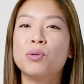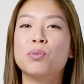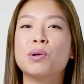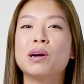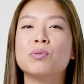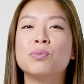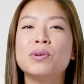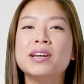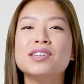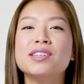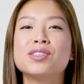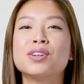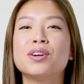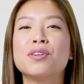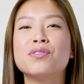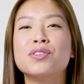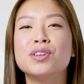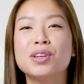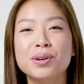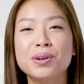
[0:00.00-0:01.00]
where we
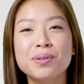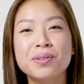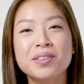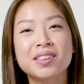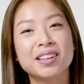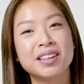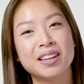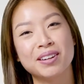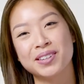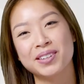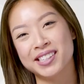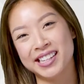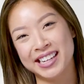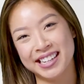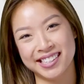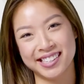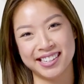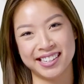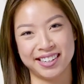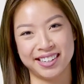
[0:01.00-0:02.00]
serve you the lowest
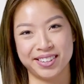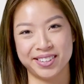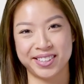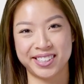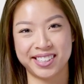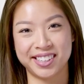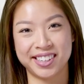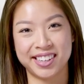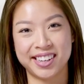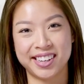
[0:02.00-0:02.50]
latency news.